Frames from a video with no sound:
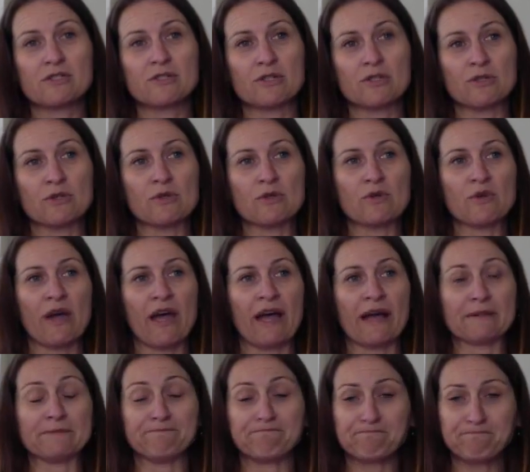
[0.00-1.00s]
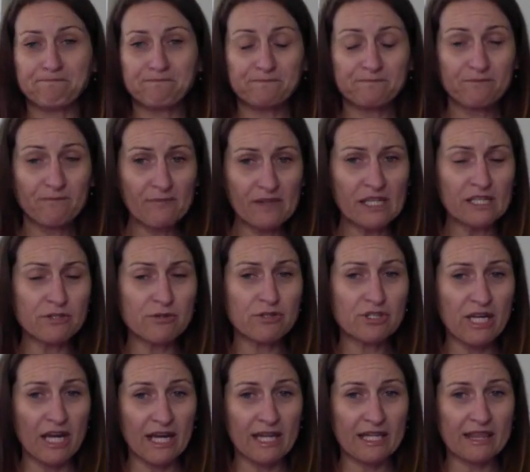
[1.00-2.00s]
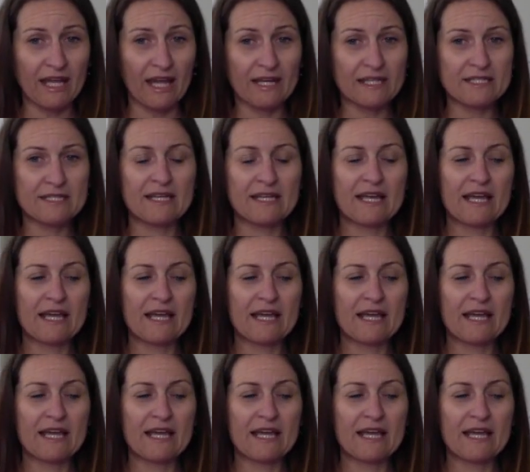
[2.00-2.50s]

to check that.